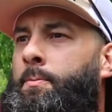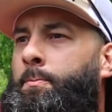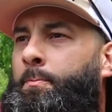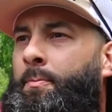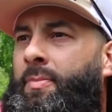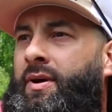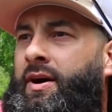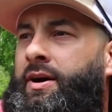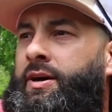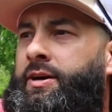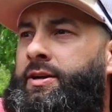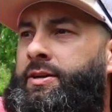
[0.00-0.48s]

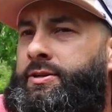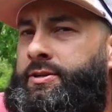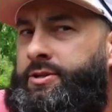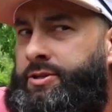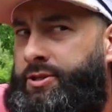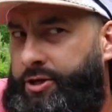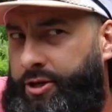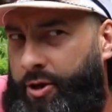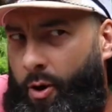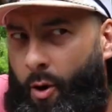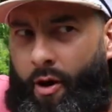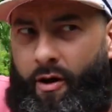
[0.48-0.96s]
but
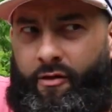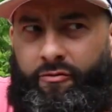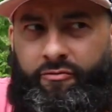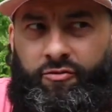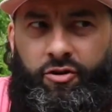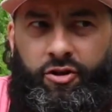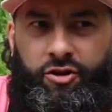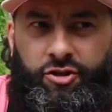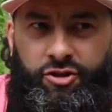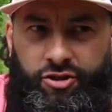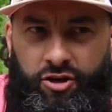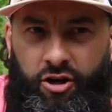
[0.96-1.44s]
to go
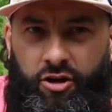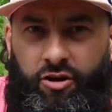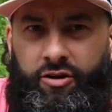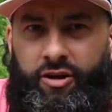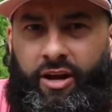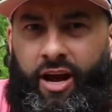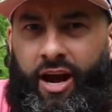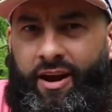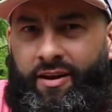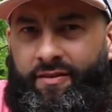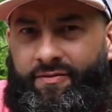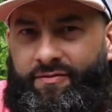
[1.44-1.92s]
after a certain
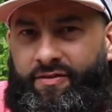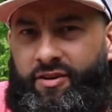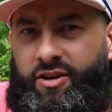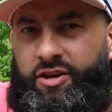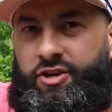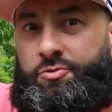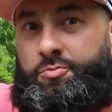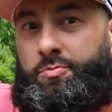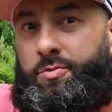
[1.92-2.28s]
kind of fish